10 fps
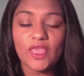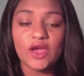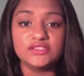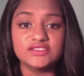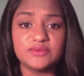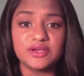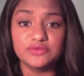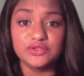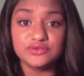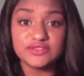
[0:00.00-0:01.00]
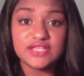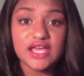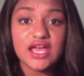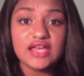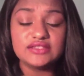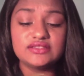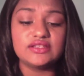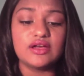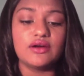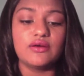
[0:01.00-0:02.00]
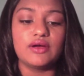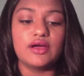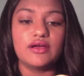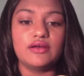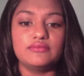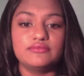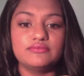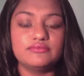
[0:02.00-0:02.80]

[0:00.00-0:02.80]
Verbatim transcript: onto my roots so um,